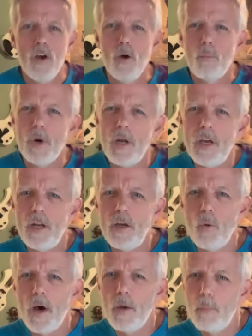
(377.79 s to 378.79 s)
But
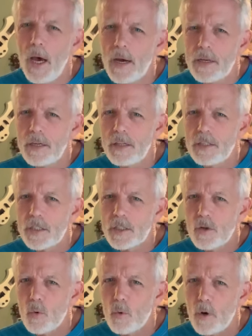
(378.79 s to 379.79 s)
anyway, back to the
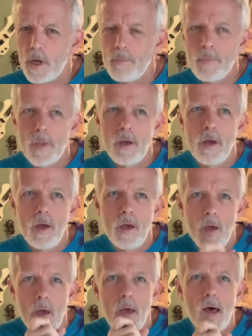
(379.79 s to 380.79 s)
story.
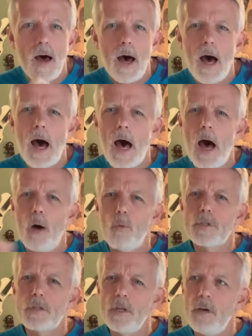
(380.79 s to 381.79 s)
I
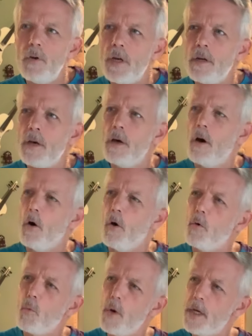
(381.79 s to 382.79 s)
was living
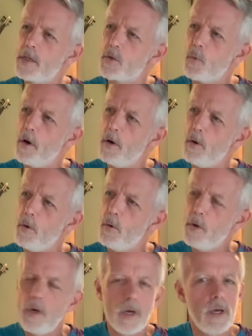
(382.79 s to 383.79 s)
on Weeks Road
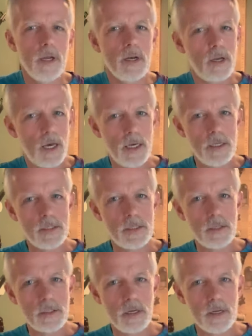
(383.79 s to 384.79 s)
in Daisy,
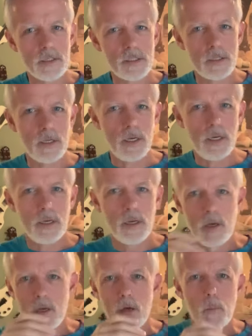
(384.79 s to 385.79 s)
Tennessee.
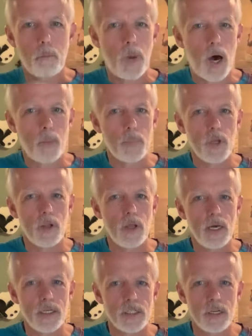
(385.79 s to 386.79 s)

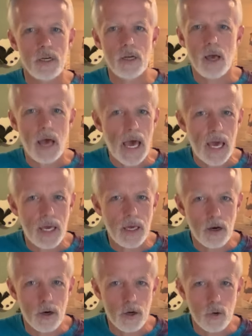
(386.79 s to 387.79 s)
Population
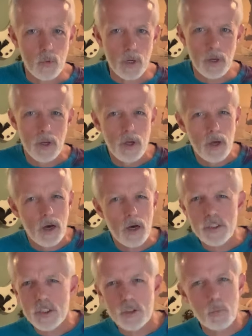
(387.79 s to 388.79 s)
800. A
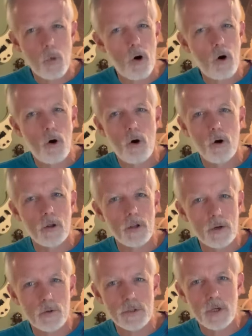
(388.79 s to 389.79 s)
small
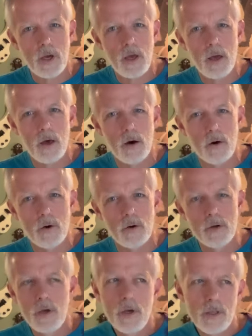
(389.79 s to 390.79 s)
little
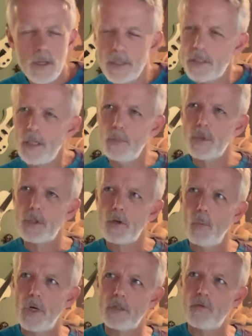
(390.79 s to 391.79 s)
town that seems so
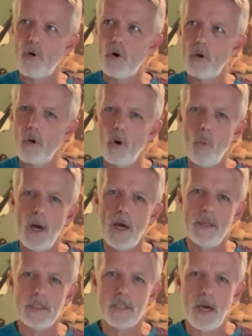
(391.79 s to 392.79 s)
much farther away
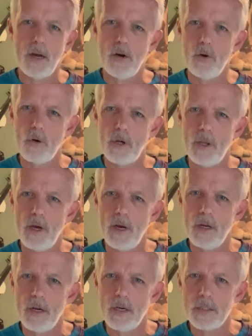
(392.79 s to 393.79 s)
than Chattanooga than it
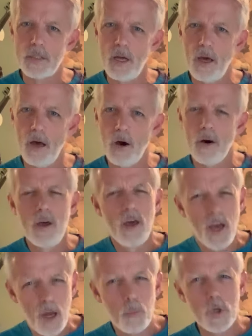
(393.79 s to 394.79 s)
does now.
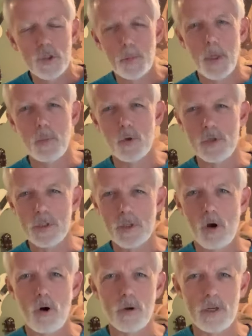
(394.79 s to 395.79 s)
And most people just
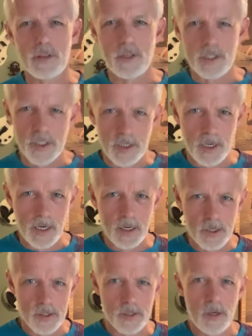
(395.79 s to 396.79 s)
called it the
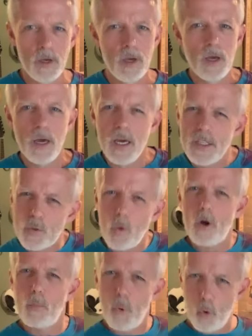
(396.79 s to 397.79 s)
Sticks. It's
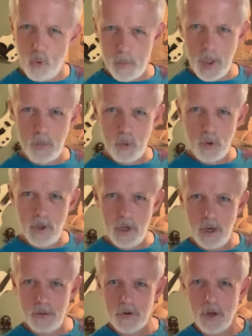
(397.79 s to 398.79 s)
where poor people
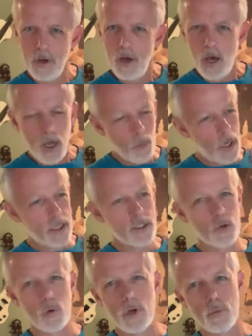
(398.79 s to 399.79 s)
lived. And my
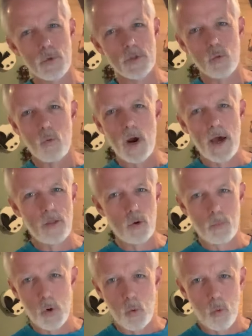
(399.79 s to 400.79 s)
street was rather
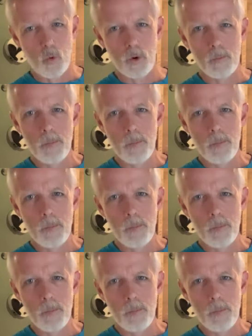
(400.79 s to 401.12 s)
poor.